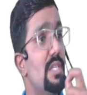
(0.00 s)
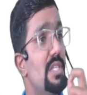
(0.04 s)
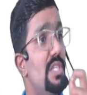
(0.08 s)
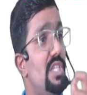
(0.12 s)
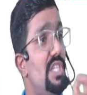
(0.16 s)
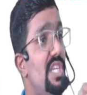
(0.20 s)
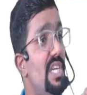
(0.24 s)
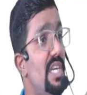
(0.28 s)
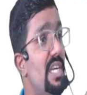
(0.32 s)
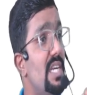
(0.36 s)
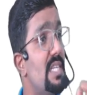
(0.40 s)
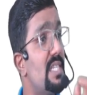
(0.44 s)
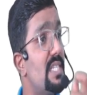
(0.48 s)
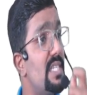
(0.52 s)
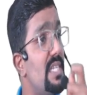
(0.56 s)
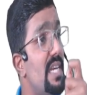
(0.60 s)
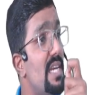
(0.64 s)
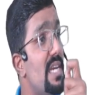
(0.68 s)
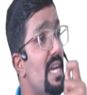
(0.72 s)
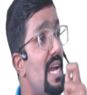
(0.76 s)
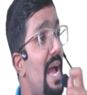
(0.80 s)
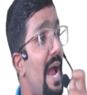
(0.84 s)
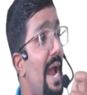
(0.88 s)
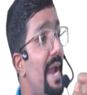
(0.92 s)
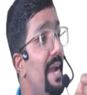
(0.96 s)

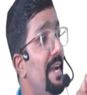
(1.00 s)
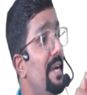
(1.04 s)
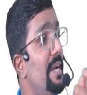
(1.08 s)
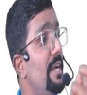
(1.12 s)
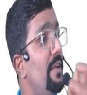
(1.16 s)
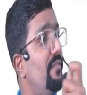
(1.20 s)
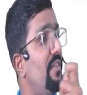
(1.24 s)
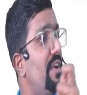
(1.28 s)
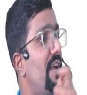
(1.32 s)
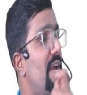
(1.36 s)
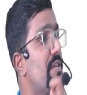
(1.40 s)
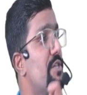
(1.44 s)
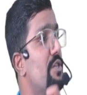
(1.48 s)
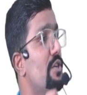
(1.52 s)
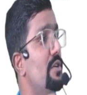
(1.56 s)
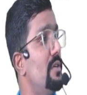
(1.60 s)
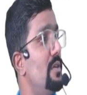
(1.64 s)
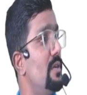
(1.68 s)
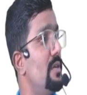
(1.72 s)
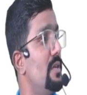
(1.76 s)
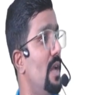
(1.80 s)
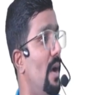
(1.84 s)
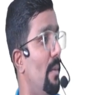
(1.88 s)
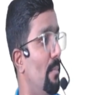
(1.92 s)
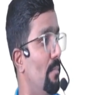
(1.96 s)
GST
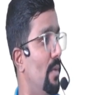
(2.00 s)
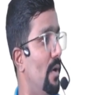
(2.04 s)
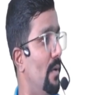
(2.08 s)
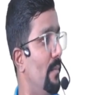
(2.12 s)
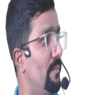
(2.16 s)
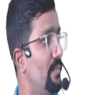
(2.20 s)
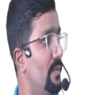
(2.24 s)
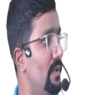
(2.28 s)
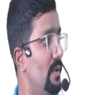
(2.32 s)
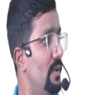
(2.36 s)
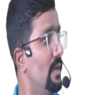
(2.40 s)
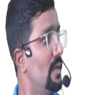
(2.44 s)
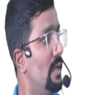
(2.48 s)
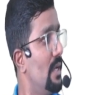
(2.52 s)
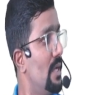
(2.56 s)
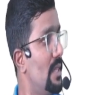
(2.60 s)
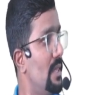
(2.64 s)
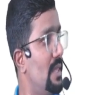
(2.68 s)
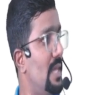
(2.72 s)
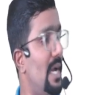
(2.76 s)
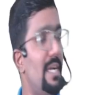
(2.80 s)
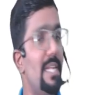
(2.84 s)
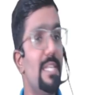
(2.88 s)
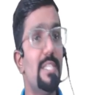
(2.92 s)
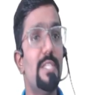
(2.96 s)
identification number.
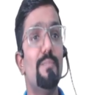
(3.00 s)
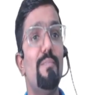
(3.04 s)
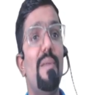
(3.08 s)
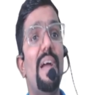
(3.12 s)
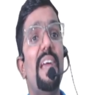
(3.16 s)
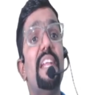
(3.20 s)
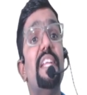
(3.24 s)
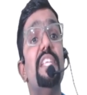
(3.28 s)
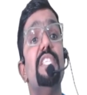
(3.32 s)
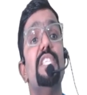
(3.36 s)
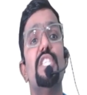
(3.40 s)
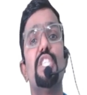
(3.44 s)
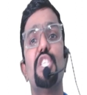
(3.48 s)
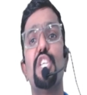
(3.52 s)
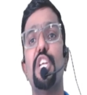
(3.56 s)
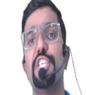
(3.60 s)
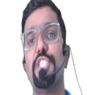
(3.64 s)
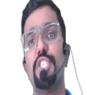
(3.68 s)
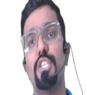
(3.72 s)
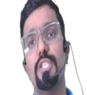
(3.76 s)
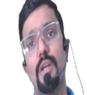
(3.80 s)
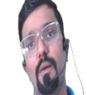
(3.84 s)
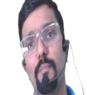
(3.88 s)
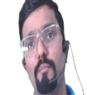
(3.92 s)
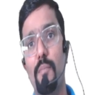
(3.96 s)
That is my
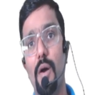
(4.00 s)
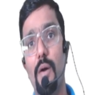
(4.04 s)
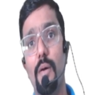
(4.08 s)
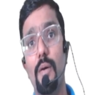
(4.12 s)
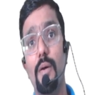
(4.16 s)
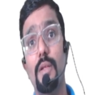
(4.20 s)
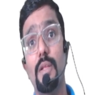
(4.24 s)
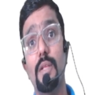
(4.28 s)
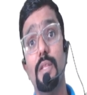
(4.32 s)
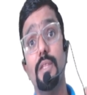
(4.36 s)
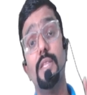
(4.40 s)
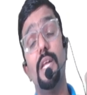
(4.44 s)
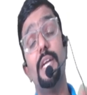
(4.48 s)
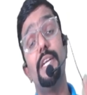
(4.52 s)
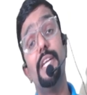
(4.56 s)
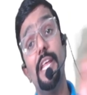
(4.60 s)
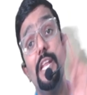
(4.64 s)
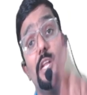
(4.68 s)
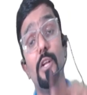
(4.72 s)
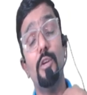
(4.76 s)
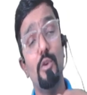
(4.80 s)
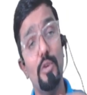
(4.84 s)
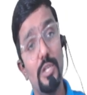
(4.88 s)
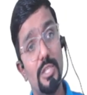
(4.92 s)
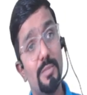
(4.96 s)
registration number. That
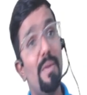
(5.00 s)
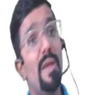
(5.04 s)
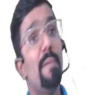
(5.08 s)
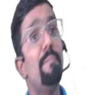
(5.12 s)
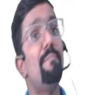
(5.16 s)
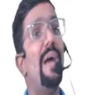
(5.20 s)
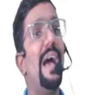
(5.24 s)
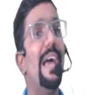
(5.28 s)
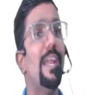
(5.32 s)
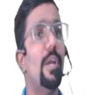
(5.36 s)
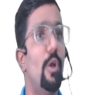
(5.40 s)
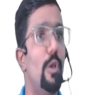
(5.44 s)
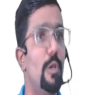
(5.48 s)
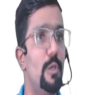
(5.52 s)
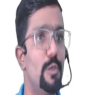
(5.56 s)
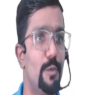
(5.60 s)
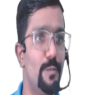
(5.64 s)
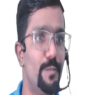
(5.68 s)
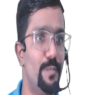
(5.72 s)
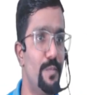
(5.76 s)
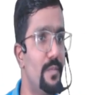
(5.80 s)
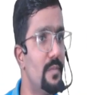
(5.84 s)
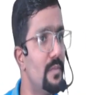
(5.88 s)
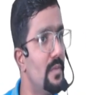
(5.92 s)
includes my PAN also.